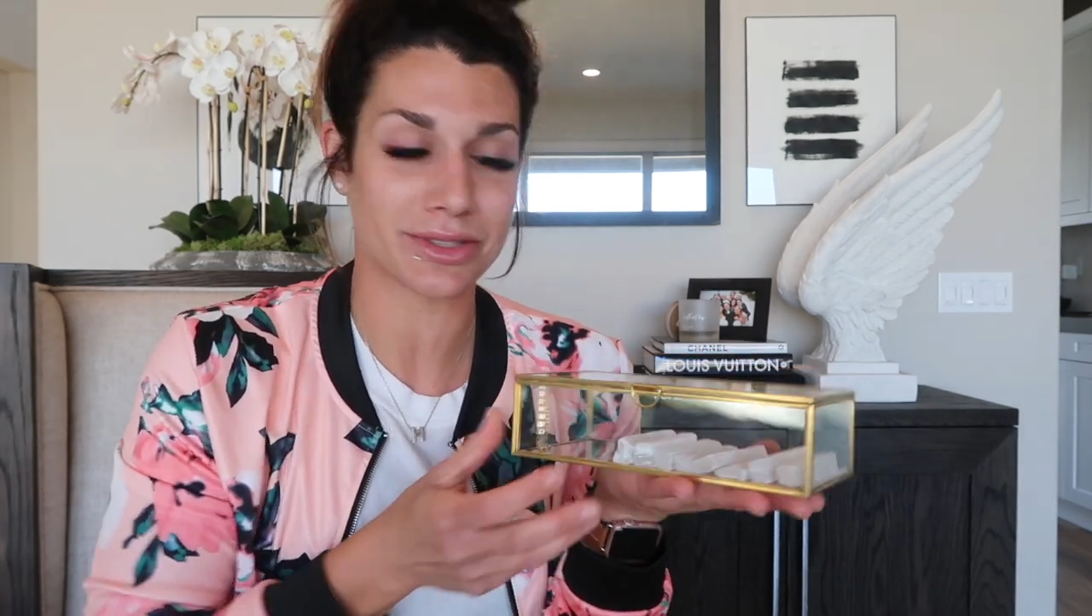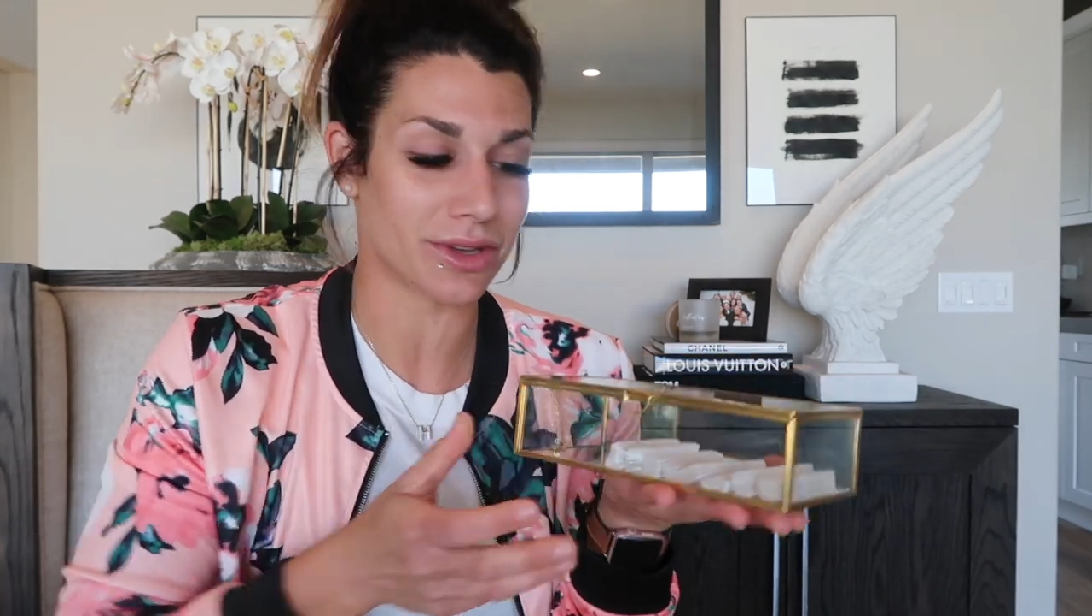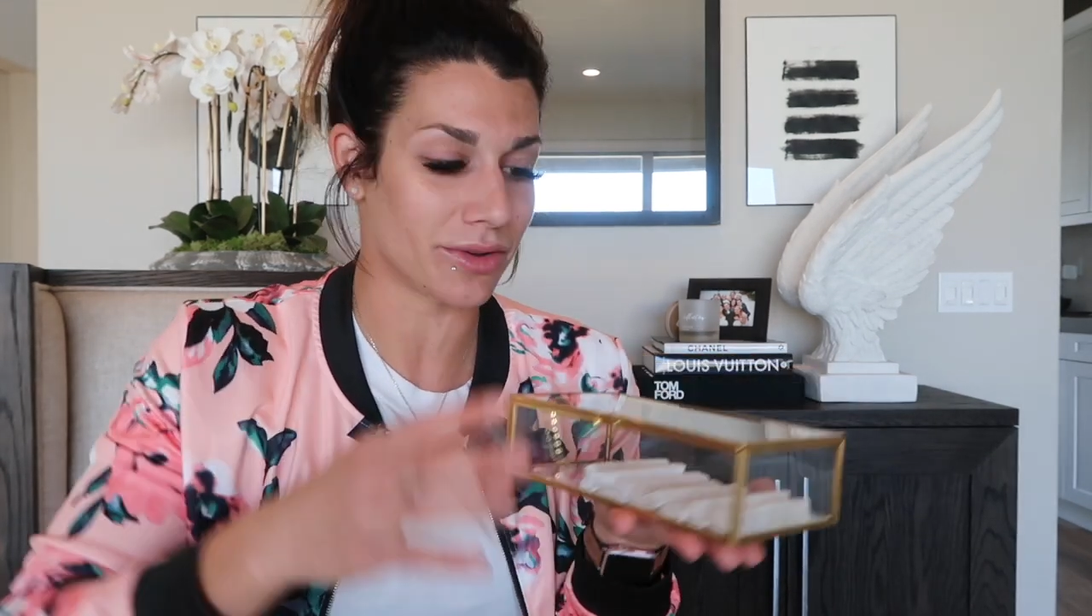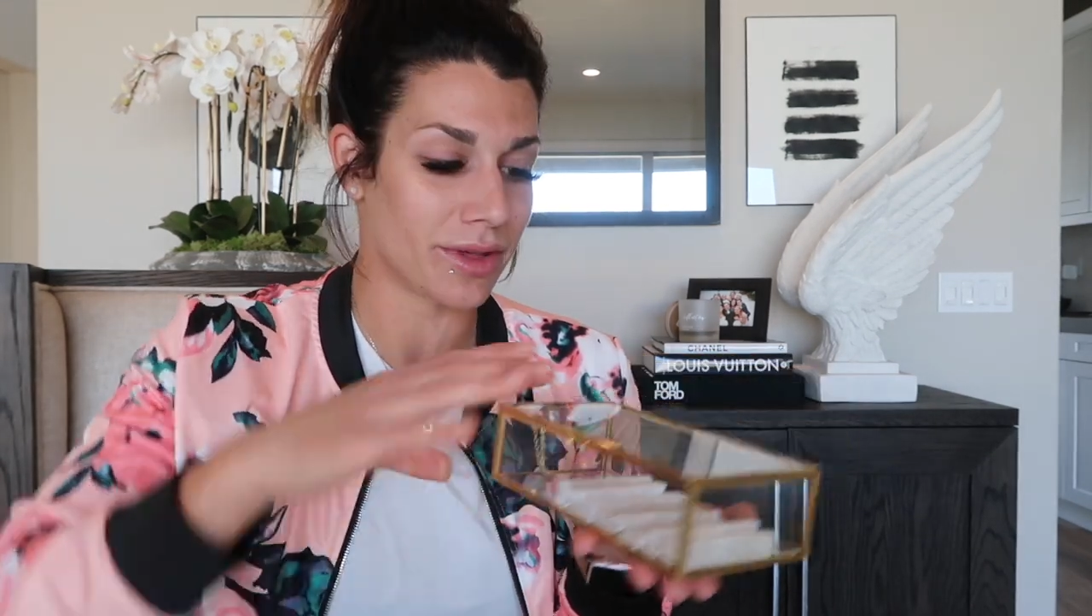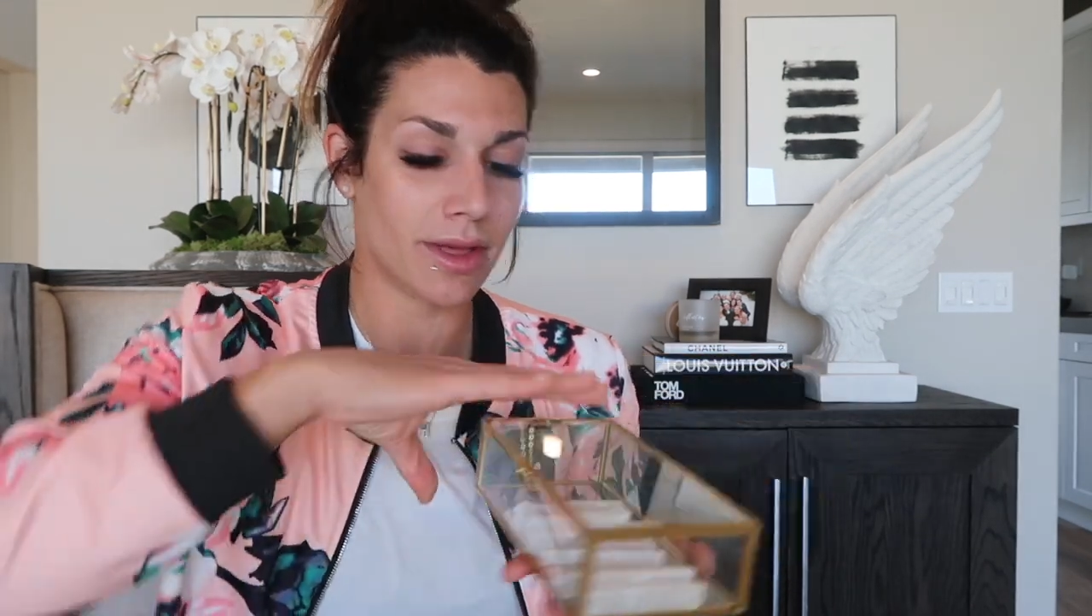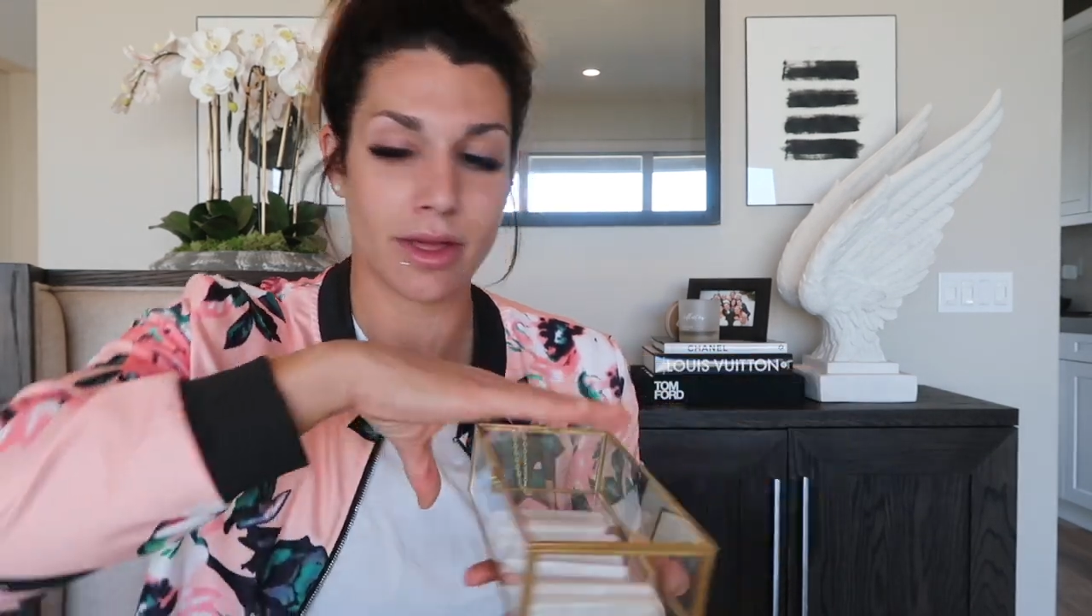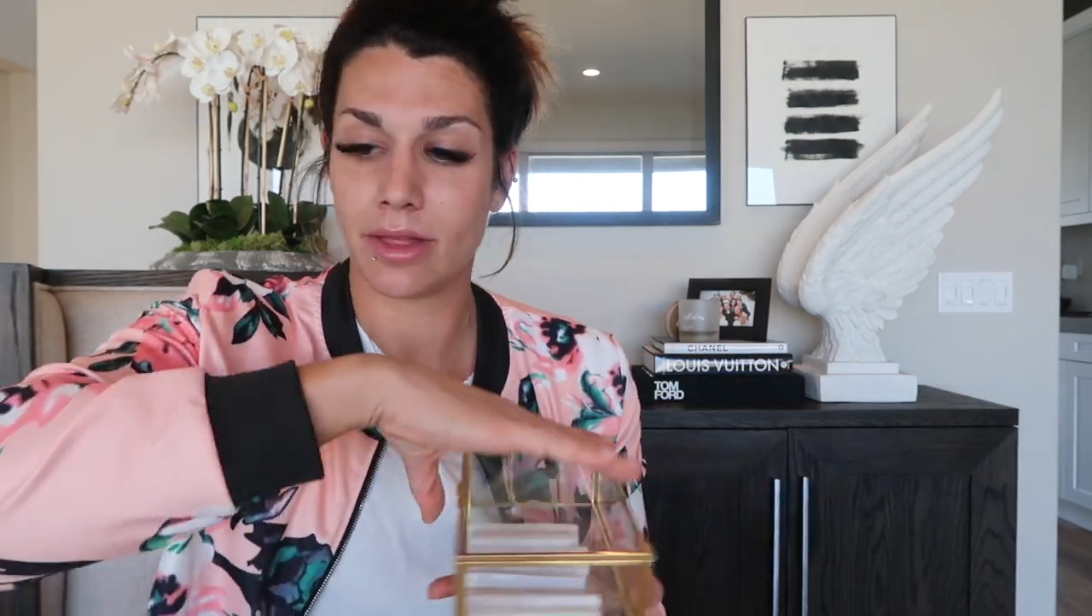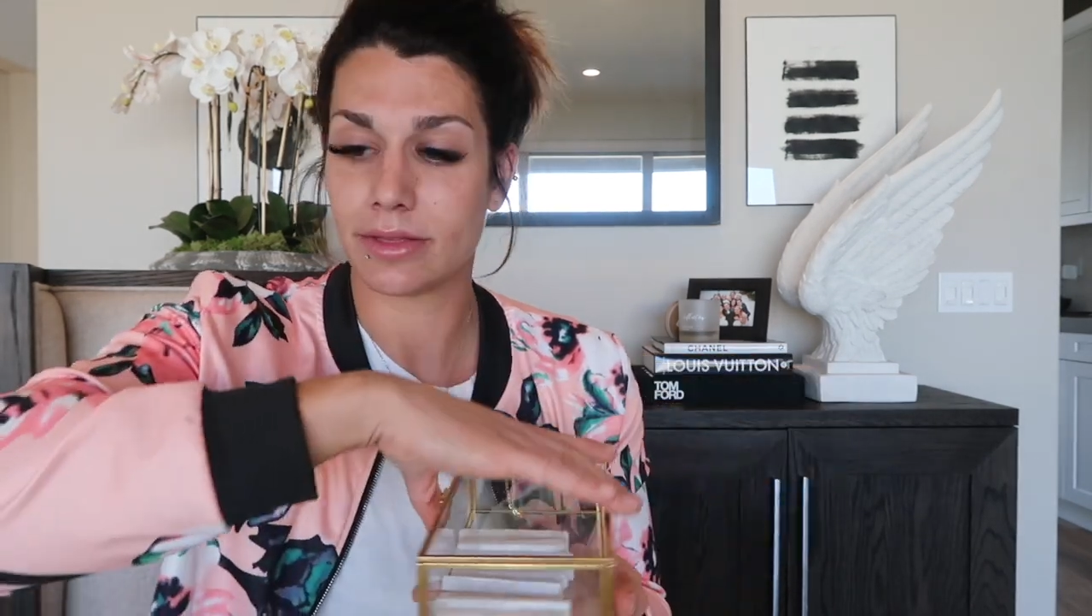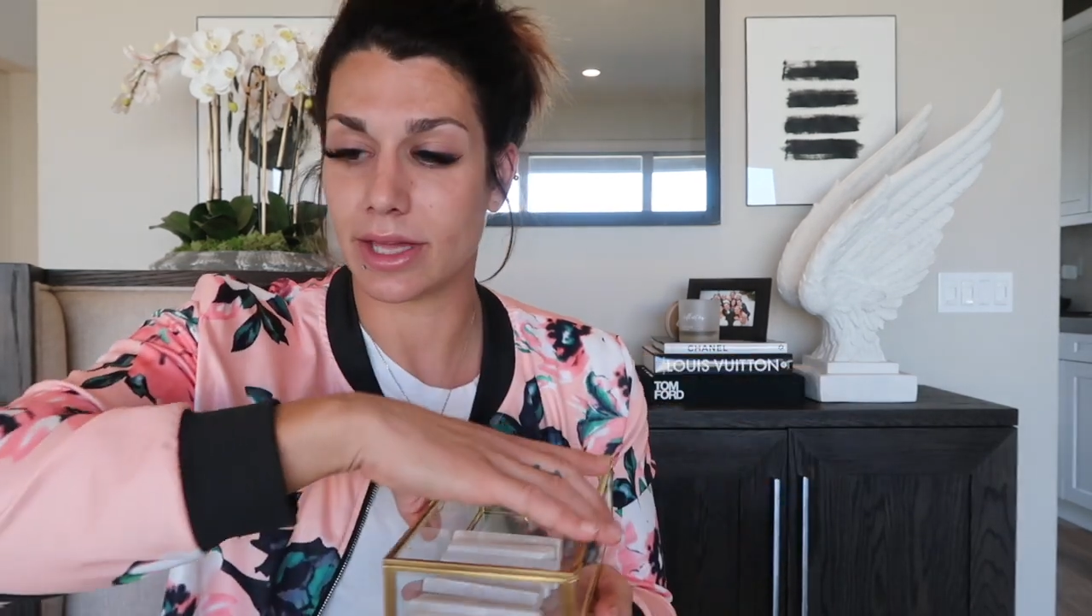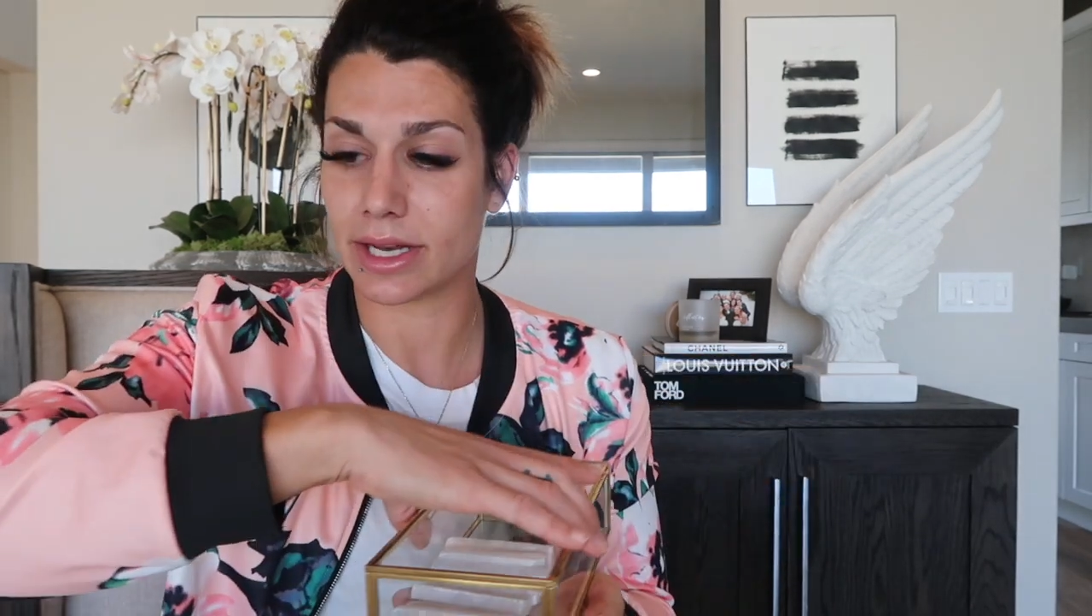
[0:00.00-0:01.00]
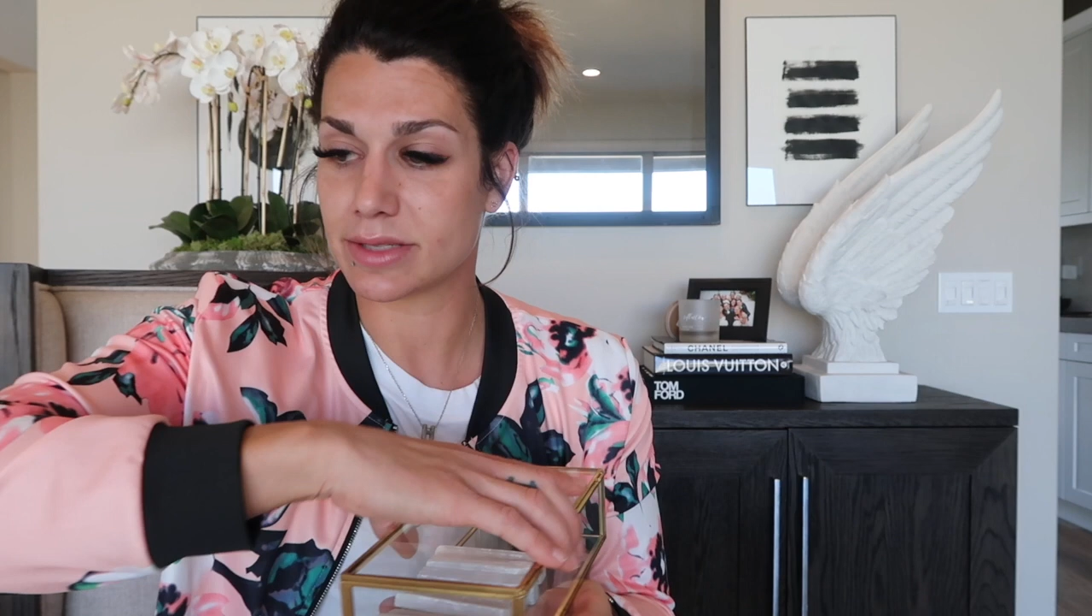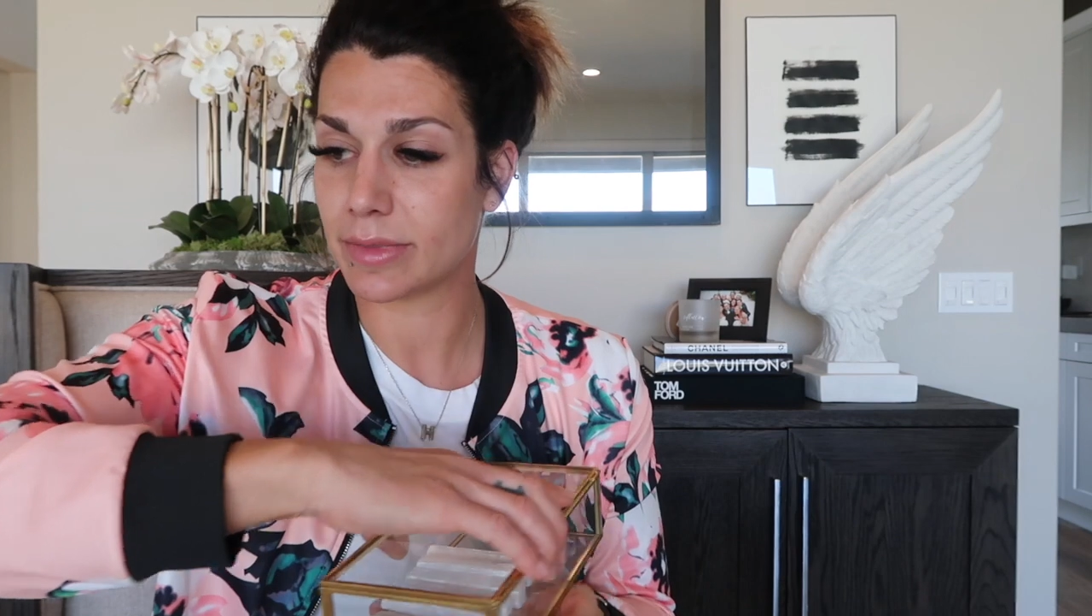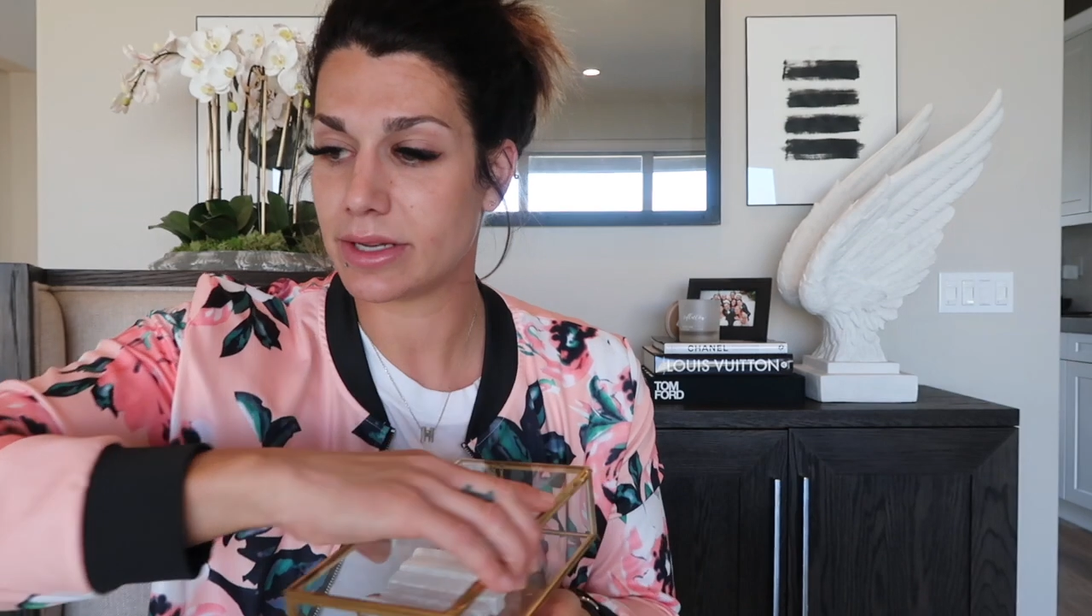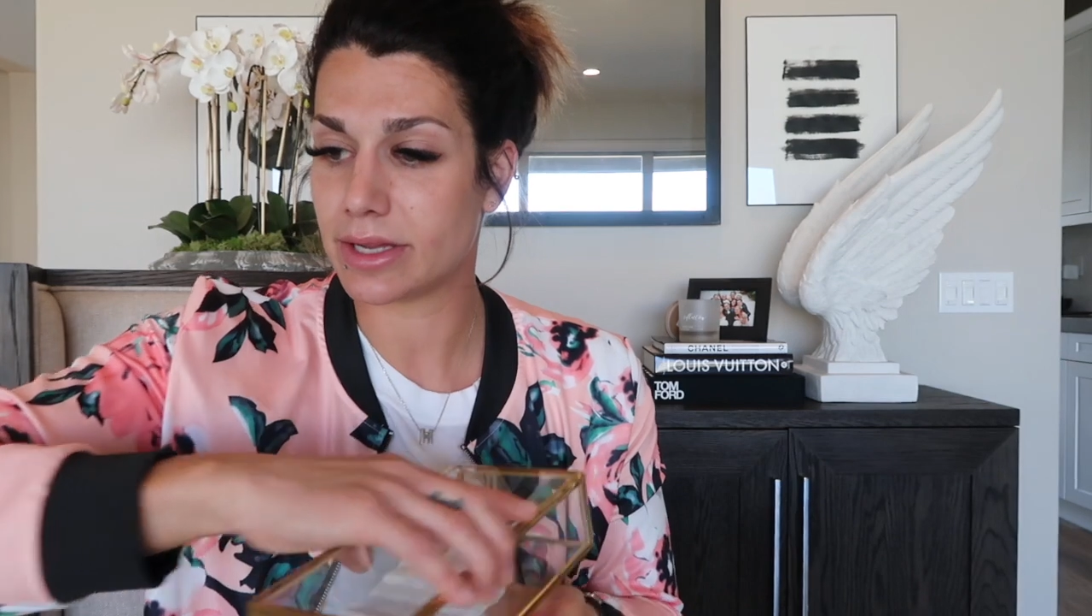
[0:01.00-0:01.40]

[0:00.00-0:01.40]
So that is my